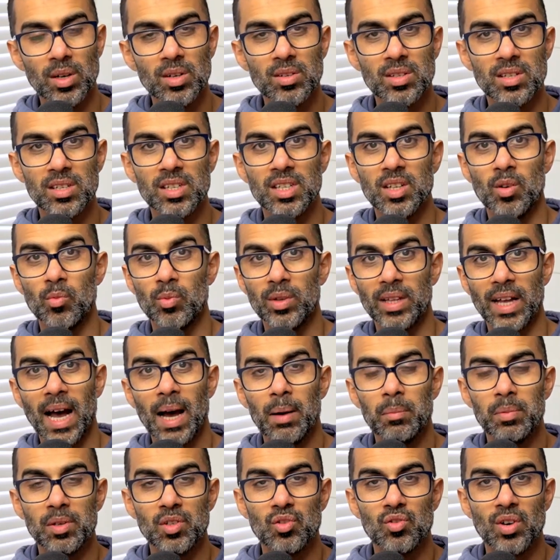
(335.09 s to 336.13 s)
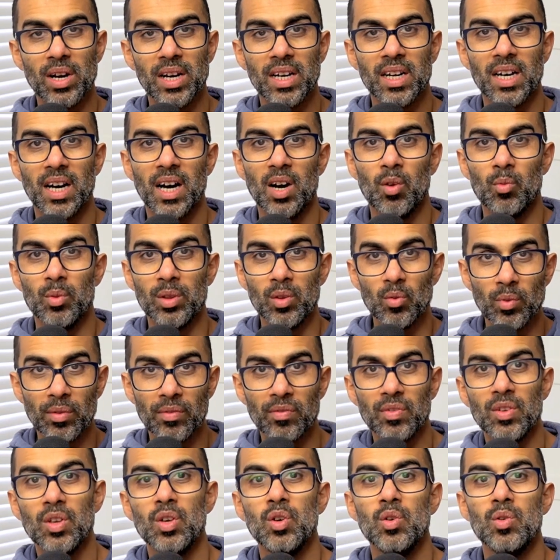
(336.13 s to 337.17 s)
So, you know, with the habit tracker, with the
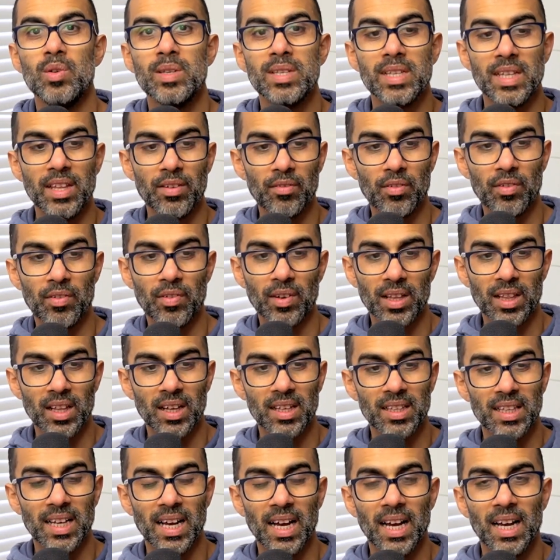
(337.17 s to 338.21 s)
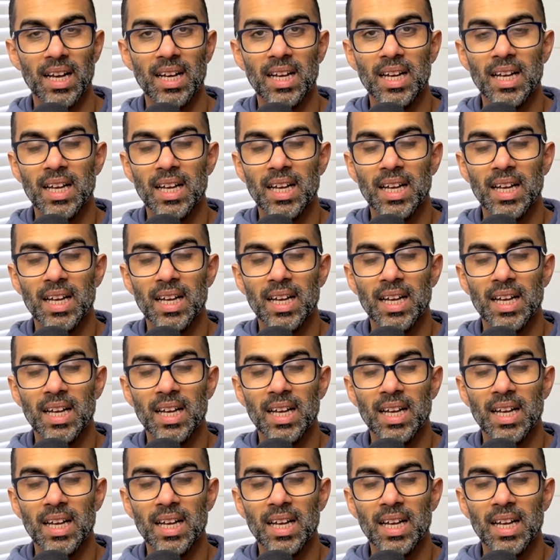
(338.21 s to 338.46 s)
reviews and everything like that.